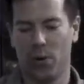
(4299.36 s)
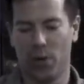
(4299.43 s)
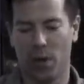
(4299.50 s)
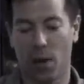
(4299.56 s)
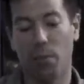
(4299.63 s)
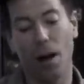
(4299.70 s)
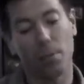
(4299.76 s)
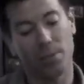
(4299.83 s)

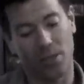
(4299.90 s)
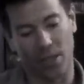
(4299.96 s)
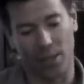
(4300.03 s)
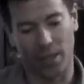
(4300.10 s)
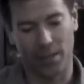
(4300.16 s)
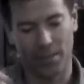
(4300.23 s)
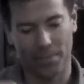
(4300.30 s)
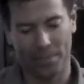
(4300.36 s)
A mobster.
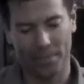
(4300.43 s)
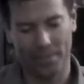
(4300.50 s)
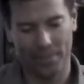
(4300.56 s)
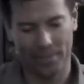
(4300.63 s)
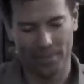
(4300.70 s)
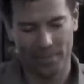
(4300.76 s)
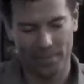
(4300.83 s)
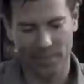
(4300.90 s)

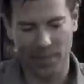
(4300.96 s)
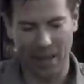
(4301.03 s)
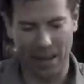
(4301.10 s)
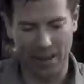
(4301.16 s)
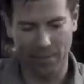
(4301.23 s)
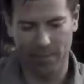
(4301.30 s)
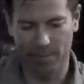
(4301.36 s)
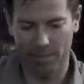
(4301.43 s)

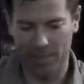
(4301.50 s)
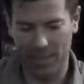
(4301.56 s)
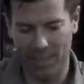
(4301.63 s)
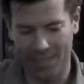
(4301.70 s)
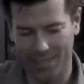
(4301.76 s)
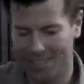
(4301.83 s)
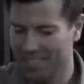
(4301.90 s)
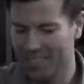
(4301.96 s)
Okay.
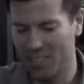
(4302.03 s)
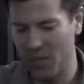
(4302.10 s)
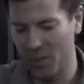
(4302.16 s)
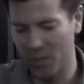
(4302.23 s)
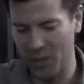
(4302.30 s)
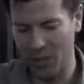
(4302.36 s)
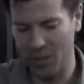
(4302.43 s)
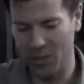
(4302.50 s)
It's
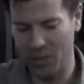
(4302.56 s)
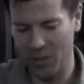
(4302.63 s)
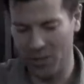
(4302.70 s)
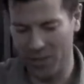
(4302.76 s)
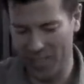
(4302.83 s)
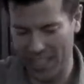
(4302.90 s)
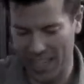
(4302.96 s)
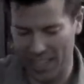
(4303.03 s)
2/2/2
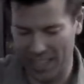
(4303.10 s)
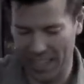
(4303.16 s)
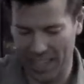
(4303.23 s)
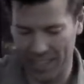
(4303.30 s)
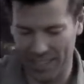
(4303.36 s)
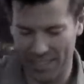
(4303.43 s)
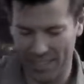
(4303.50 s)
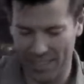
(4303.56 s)

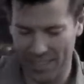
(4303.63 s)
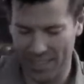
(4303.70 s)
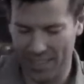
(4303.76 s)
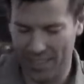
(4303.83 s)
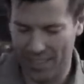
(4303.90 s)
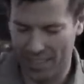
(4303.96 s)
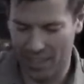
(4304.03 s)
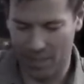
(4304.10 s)
retaliate.
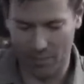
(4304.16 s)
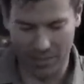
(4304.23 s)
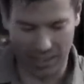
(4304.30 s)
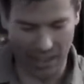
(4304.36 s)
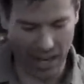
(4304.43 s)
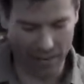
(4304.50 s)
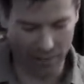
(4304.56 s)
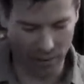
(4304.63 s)
I'm just
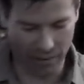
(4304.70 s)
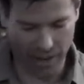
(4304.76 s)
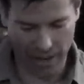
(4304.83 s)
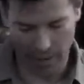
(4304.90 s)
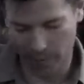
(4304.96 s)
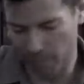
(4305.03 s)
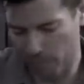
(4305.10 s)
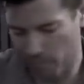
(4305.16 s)
gonna have to evade it.